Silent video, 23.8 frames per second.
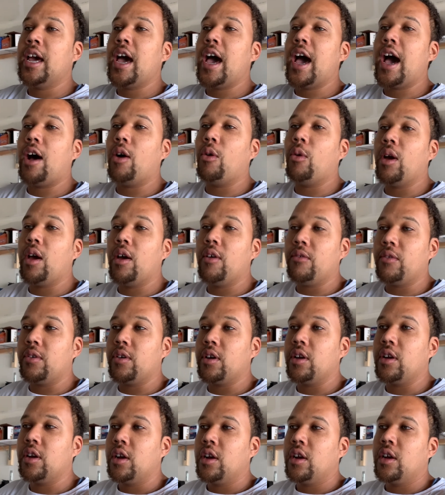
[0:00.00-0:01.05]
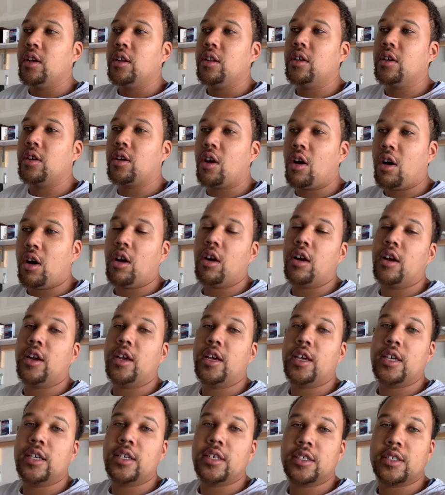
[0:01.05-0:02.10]
However, the car
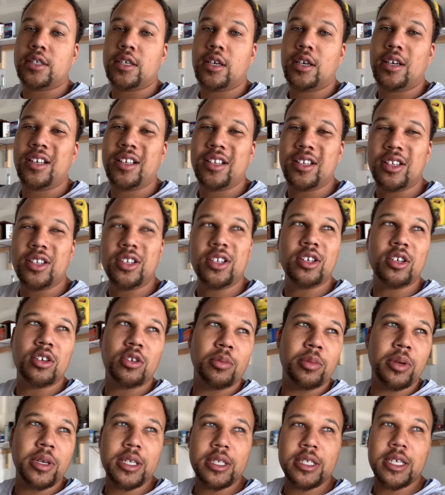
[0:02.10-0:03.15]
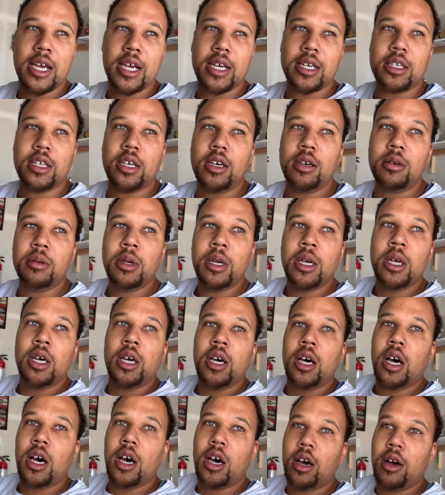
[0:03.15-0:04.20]
is a little bit jacked up.
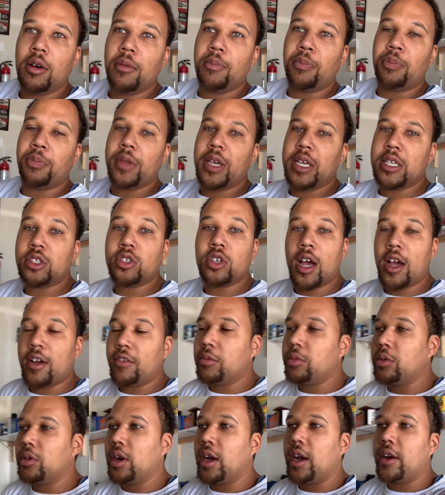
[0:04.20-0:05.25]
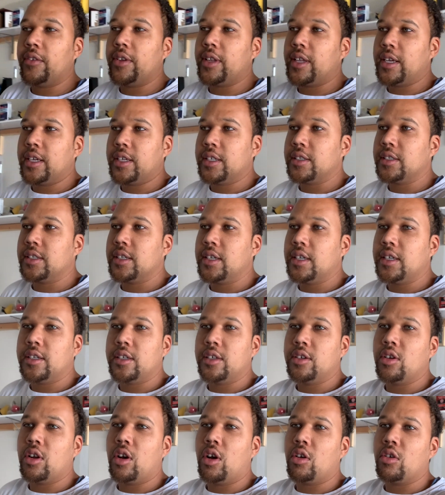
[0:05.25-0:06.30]
It's drivable, everything is good.
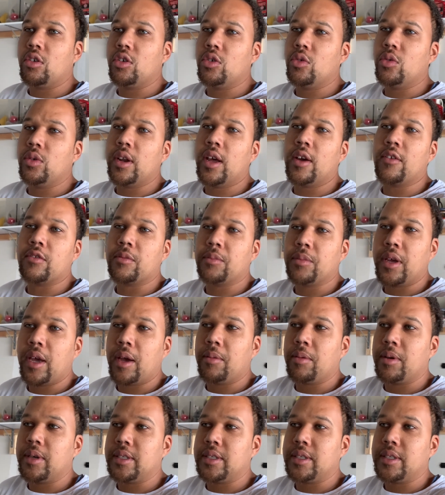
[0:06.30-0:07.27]
You know, you would never be able to